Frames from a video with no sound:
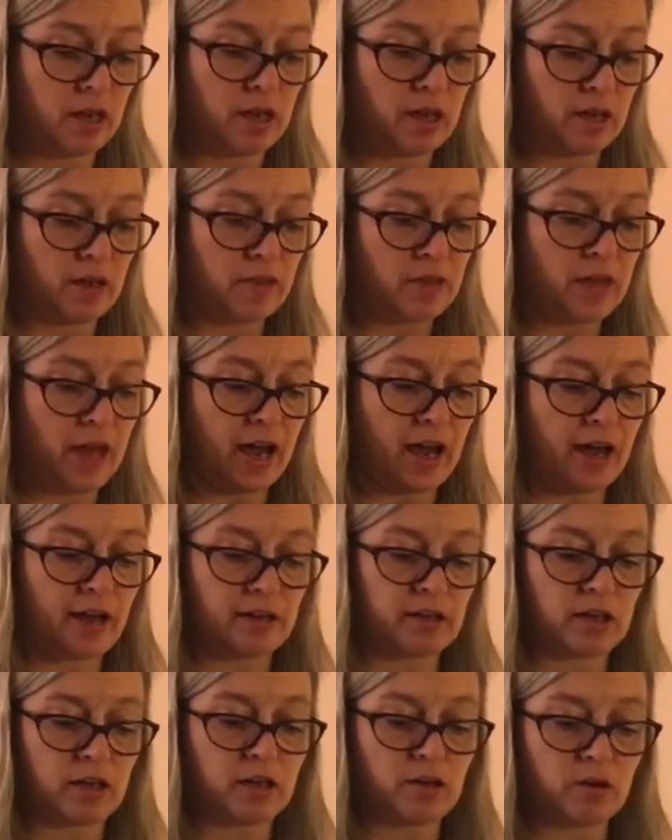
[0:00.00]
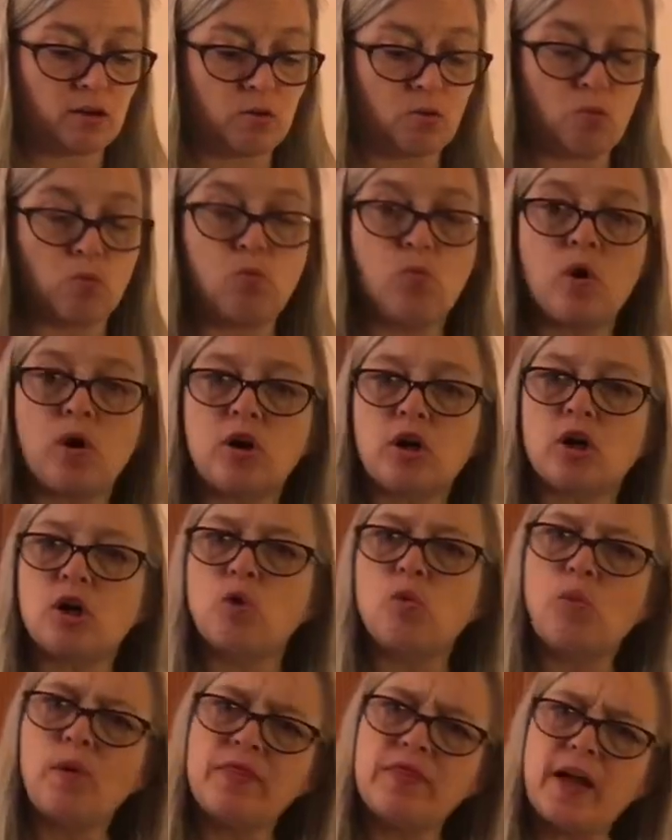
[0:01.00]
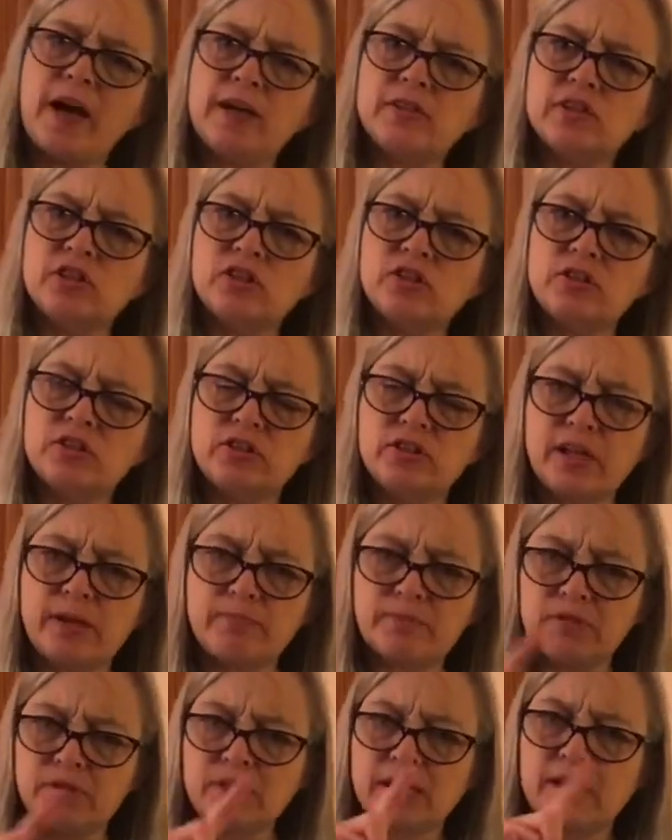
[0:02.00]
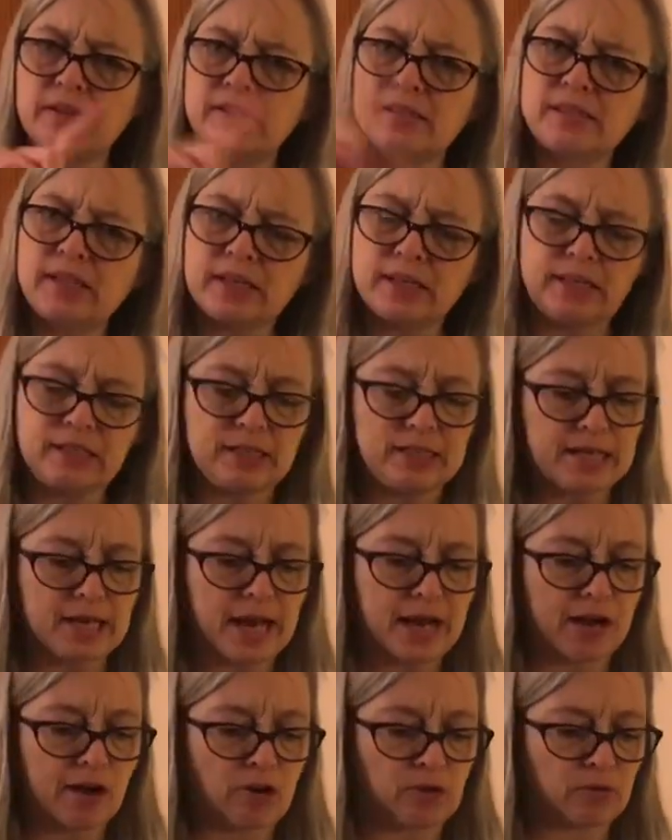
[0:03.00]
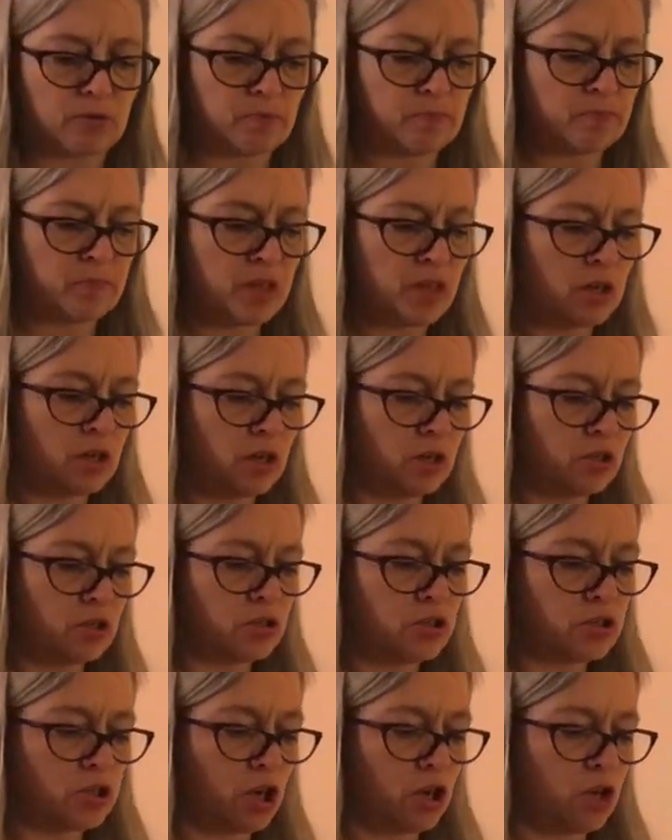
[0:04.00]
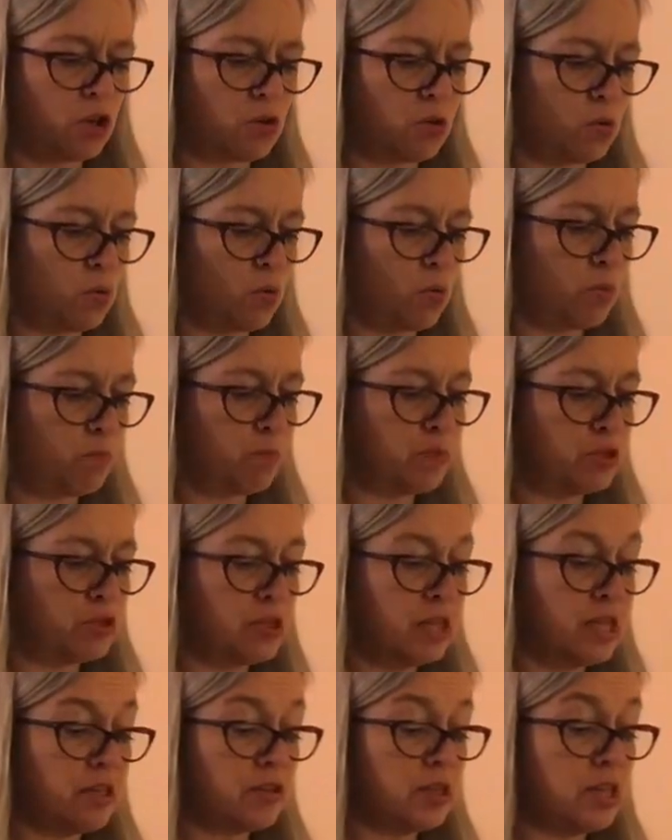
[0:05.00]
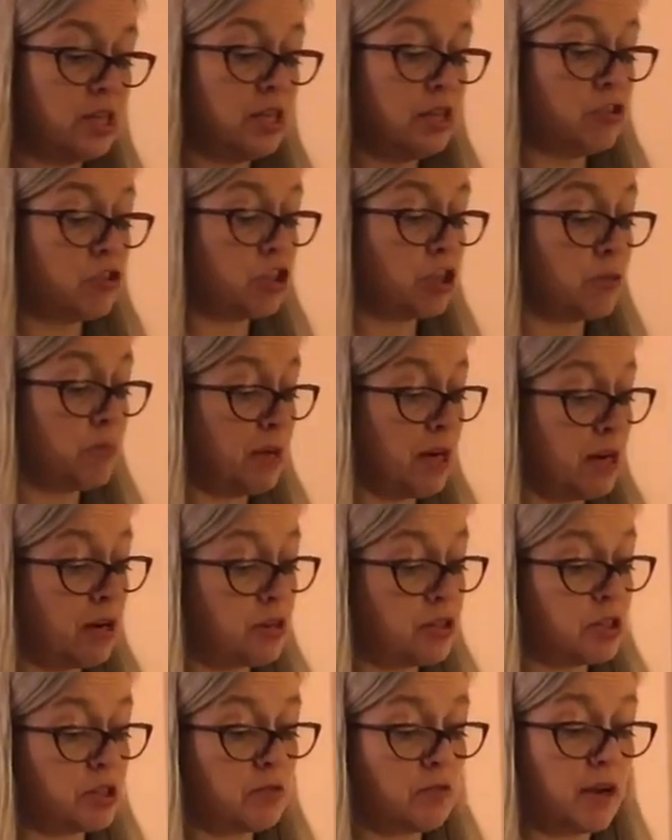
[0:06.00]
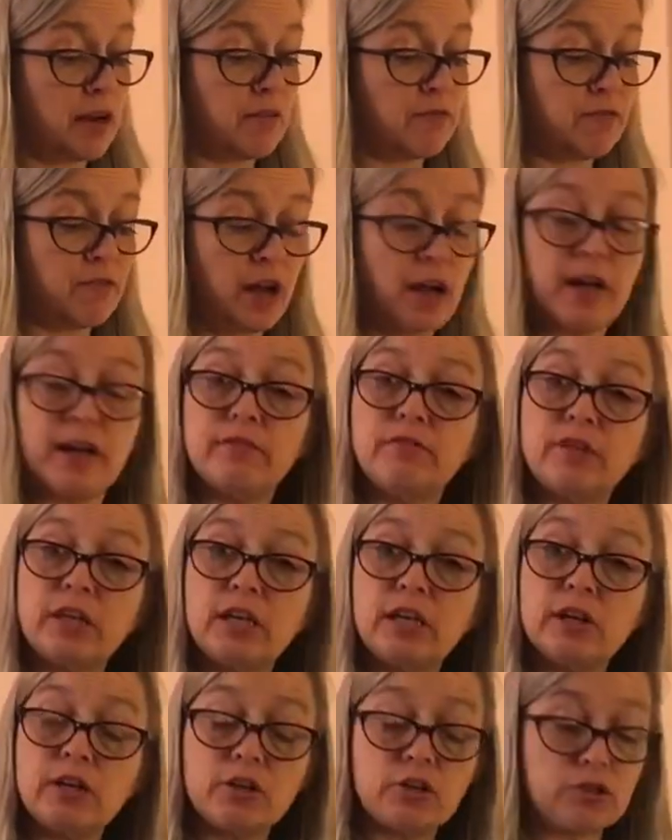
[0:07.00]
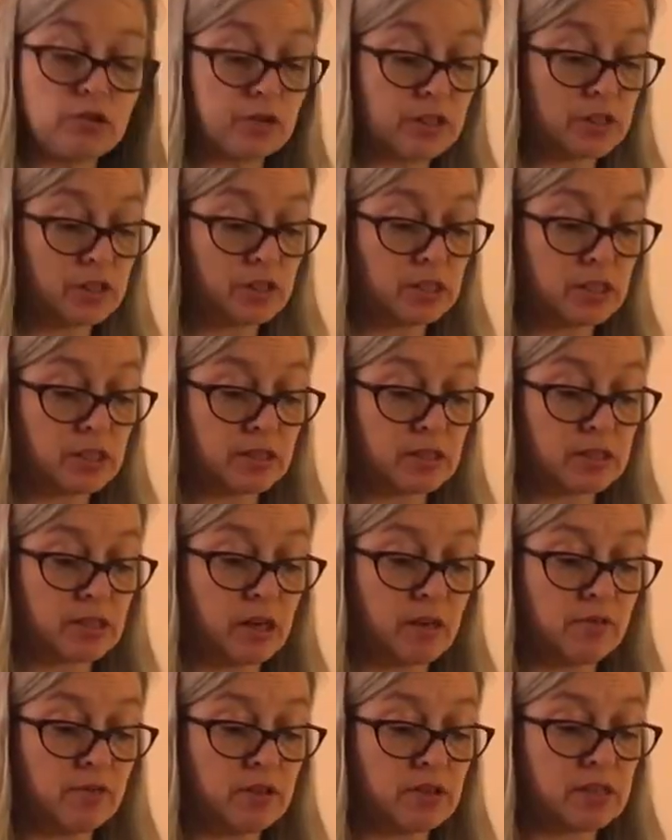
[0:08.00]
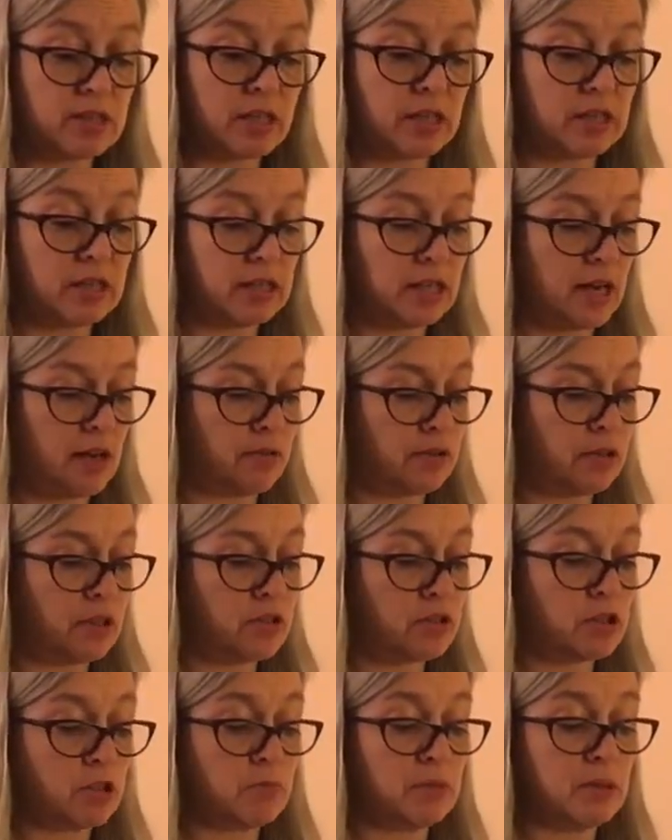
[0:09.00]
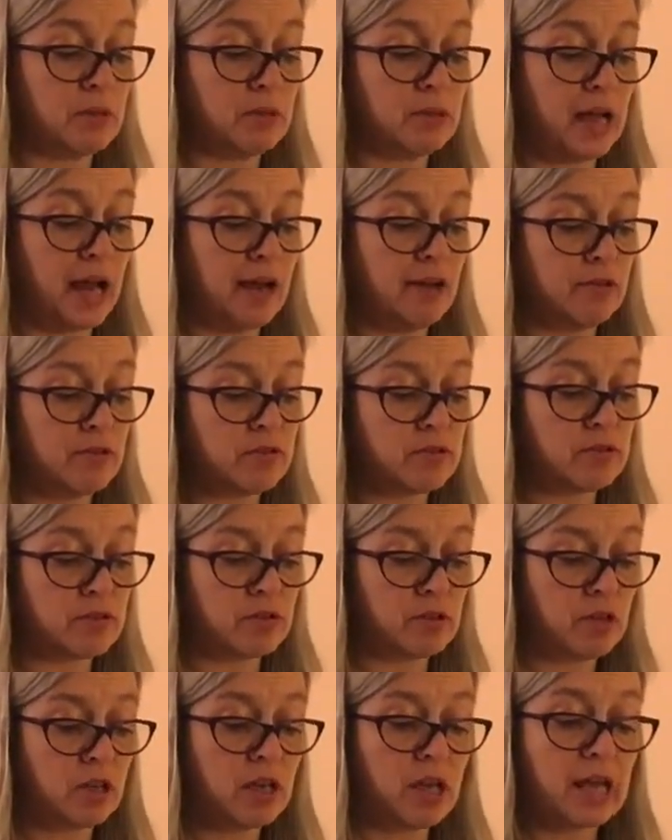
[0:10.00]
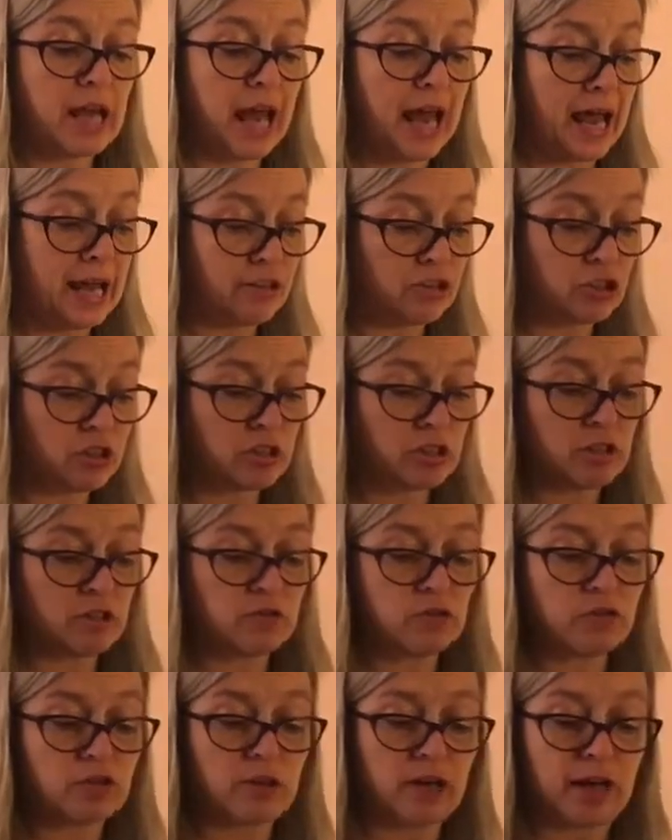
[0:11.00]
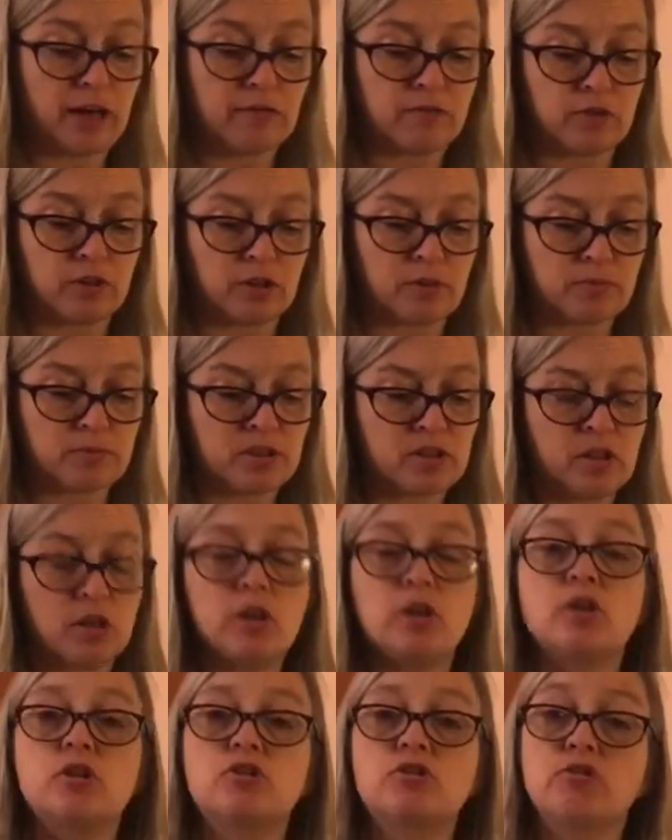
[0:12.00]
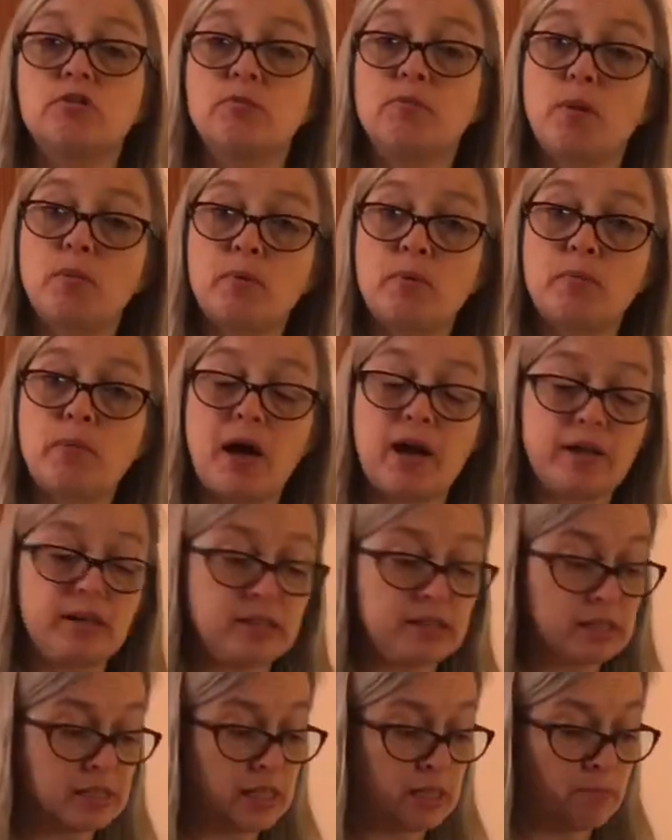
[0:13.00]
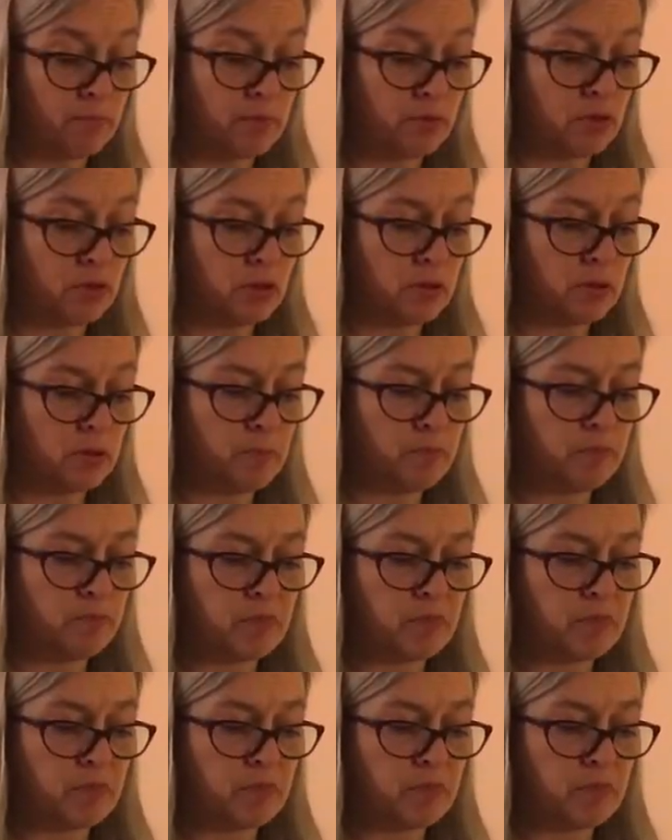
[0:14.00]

that work with that second noun. So beneath each comparison, write 5 characteristics of the second noun. These could be nouns, adjectives, or adverbs. So remember, my example